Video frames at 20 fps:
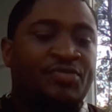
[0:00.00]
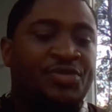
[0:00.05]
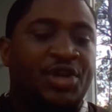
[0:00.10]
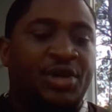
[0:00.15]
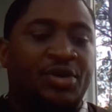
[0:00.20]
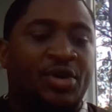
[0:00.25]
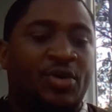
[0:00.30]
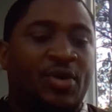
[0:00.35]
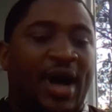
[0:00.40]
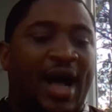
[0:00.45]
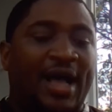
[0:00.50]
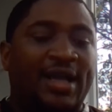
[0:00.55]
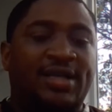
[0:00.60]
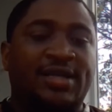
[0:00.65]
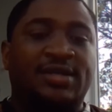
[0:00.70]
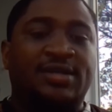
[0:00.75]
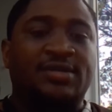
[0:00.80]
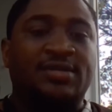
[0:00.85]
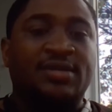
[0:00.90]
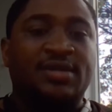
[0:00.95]
You know, I
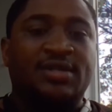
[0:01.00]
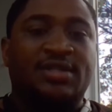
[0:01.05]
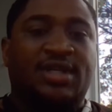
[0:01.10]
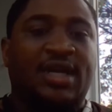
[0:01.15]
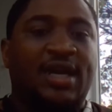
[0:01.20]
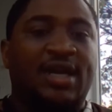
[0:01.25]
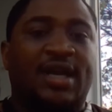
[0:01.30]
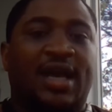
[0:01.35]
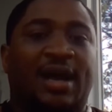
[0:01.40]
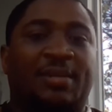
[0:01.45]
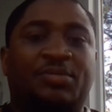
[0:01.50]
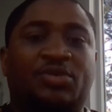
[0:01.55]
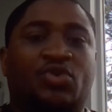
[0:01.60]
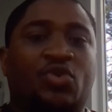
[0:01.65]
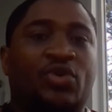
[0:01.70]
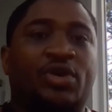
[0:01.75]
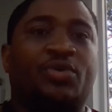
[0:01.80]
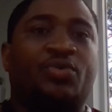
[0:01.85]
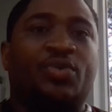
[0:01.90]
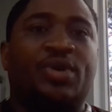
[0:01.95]
can say I'm
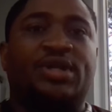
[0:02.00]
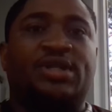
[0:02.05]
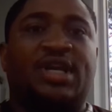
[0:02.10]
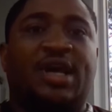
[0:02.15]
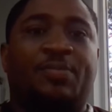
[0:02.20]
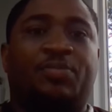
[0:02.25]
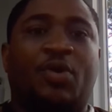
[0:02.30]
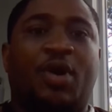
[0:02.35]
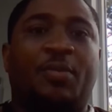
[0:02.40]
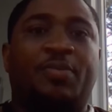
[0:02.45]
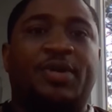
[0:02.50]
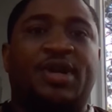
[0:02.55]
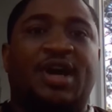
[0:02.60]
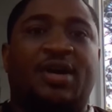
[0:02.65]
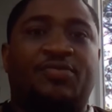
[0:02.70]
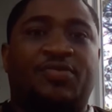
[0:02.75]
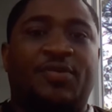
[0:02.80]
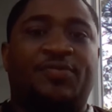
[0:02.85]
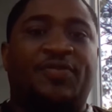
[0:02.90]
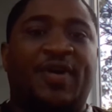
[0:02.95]
going to rent that property
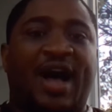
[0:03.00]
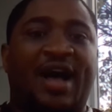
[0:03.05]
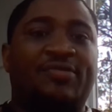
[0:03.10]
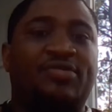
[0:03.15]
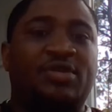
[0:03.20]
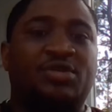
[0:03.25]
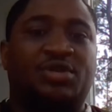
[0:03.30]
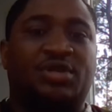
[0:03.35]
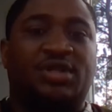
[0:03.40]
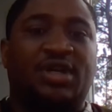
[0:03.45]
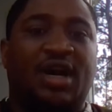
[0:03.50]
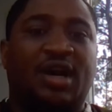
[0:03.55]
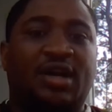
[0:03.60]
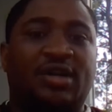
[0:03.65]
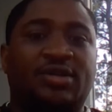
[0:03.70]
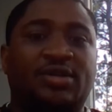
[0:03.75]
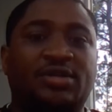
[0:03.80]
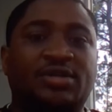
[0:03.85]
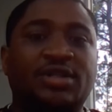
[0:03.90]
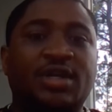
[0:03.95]
out for
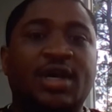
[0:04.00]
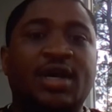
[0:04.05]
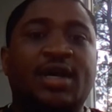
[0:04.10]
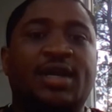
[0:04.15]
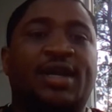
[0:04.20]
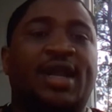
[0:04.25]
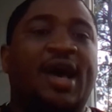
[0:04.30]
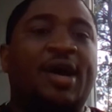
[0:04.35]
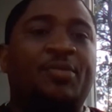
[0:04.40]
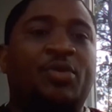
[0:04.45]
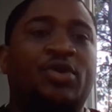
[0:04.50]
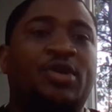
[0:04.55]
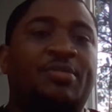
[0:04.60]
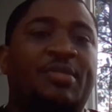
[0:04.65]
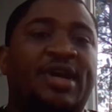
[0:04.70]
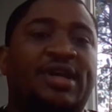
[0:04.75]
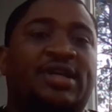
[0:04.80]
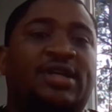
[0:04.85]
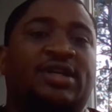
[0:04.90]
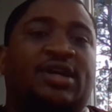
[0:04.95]
$500. Now I'm only
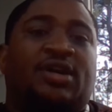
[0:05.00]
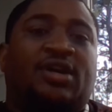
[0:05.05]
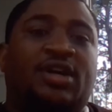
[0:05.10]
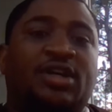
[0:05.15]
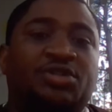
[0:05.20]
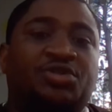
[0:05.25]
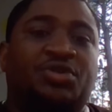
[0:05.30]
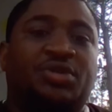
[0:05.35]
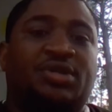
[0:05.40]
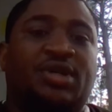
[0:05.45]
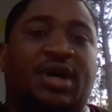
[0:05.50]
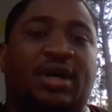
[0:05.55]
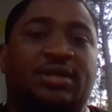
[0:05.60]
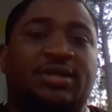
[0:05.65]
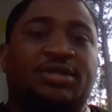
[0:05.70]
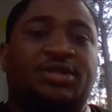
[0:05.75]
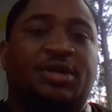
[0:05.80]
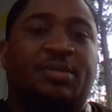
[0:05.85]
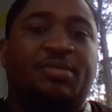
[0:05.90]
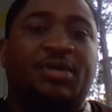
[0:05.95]
making
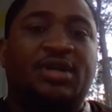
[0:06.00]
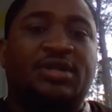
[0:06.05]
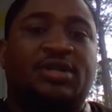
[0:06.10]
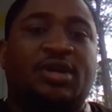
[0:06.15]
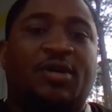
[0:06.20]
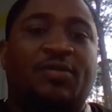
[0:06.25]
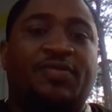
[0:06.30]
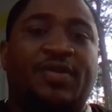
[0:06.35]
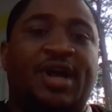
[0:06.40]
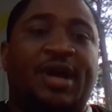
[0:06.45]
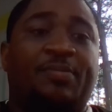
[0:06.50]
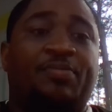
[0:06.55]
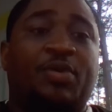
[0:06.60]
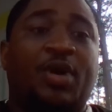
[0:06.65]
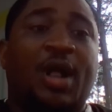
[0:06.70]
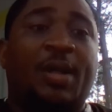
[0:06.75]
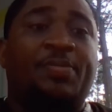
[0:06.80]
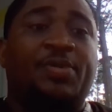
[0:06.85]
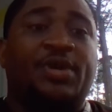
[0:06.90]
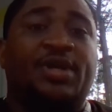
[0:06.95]
$100 a month off of that
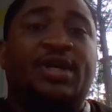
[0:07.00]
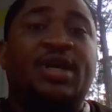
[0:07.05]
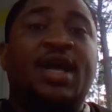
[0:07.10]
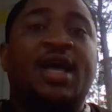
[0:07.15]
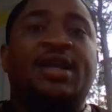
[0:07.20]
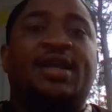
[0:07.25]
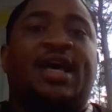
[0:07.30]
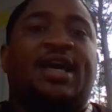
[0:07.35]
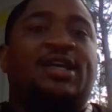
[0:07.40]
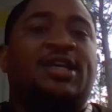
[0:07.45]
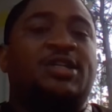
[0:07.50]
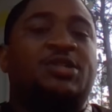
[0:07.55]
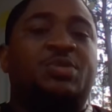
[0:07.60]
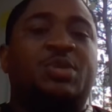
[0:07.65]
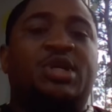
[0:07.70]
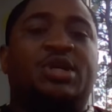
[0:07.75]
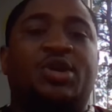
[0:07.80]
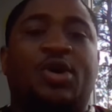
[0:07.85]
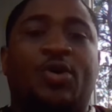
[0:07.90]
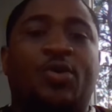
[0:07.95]
property. That gives
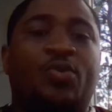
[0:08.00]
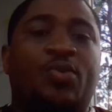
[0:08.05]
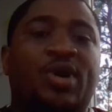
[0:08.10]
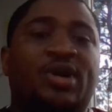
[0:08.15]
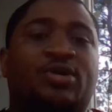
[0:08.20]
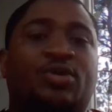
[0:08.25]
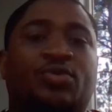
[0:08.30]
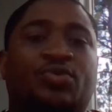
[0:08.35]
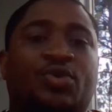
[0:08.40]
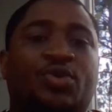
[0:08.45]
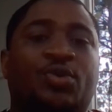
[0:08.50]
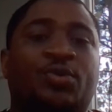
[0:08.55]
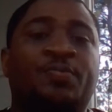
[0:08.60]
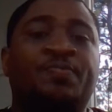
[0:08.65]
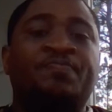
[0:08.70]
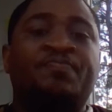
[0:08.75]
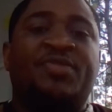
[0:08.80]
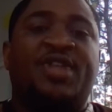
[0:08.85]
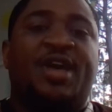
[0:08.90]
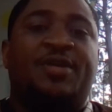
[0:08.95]
me no wiggle room
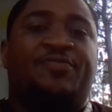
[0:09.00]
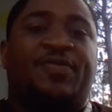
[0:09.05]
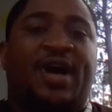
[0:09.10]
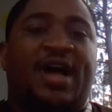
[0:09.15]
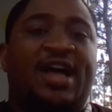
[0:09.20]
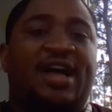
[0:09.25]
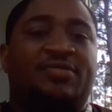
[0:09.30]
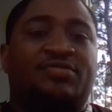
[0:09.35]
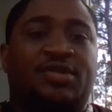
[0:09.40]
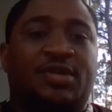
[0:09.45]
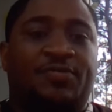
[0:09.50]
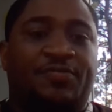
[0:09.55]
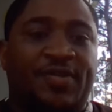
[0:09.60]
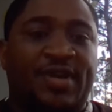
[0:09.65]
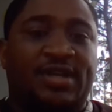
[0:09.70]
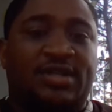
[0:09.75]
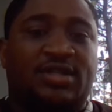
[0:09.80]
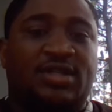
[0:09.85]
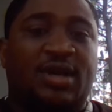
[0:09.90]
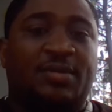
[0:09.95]
if I have to
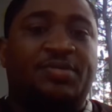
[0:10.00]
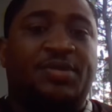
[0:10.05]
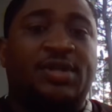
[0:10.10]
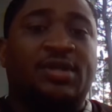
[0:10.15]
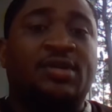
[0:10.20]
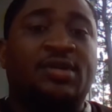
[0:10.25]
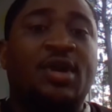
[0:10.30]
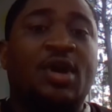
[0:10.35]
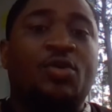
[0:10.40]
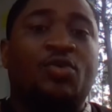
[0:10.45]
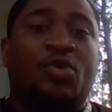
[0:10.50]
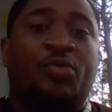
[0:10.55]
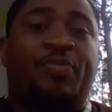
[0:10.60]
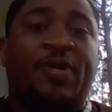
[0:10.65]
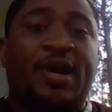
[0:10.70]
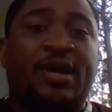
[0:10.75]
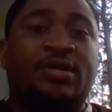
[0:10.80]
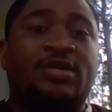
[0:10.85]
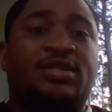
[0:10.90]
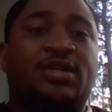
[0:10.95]
fix something,
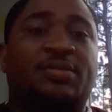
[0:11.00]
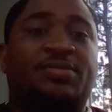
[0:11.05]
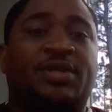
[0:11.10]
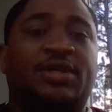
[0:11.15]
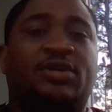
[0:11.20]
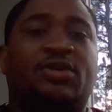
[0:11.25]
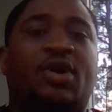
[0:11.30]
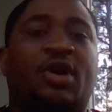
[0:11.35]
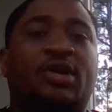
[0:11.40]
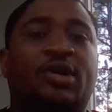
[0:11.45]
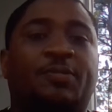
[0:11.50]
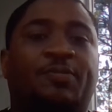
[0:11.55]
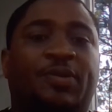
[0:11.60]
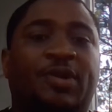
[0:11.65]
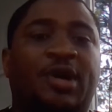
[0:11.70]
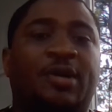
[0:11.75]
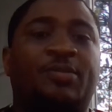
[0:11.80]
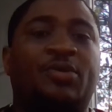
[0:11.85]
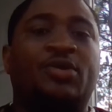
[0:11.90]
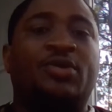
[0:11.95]
repair something, call a
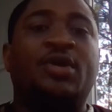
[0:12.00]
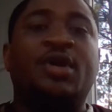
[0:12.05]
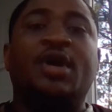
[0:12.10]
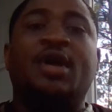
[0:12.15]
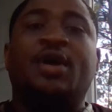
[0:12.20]
plumber,